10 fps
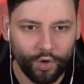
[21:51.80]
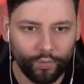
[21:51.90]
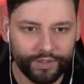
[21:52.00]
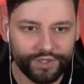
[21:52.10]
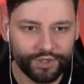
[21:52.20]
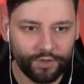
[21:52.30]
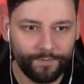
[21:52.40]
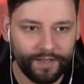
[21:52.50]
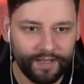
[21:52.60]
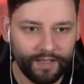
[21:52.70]
which
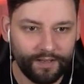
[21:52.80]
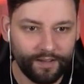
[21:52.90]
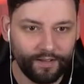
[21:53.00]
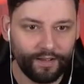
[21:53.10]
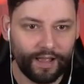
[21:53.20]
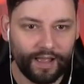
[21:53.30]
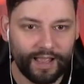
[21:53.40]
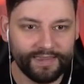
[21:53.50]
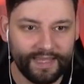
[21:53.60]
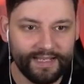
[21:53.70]
should be
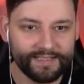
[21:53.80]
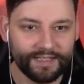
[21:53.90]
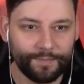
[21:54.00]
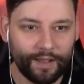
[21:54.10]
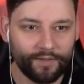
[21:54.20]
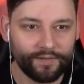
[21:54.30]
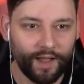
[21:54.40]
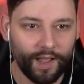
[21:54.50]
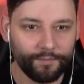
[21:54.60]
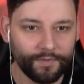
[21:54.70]
a decent amount of
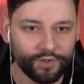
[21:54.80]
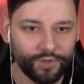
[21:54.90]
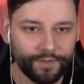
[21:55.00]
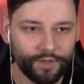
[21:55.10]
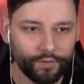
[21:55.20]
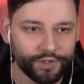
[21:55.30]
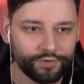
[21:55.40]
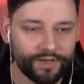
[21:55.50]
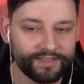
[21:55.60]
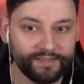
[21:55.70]
time. There should be no
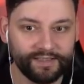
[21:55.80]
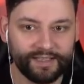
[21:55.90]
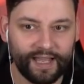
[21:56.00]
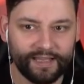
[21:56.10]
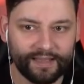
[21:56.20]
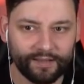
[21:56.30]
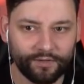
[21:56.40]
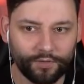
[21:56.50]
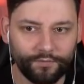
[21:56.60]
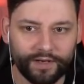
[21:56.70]
stresses in getting that
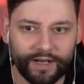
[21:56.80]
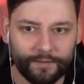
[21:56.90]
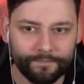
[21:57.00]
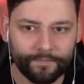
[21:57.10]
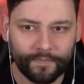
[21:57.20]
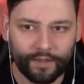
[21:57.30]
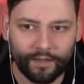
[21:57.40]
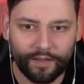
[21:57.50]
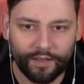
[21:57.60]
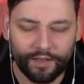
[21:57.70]
done right now.
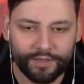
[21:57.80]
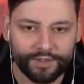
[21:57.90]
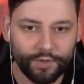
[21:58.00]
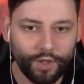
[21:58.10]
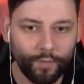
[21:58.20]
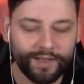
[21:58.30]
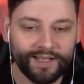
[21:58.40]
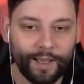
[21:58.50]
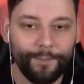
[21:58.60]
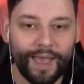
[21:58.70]
So
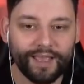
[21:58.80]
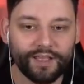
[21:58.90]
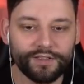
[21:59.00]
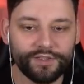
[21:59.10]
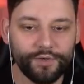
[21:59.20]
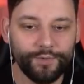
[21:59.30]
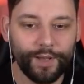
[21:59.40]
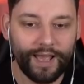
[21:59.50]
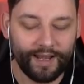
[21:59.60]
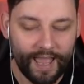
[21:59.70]
going back to
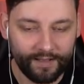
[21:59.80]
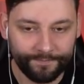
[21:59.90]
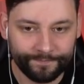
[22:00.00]
LA,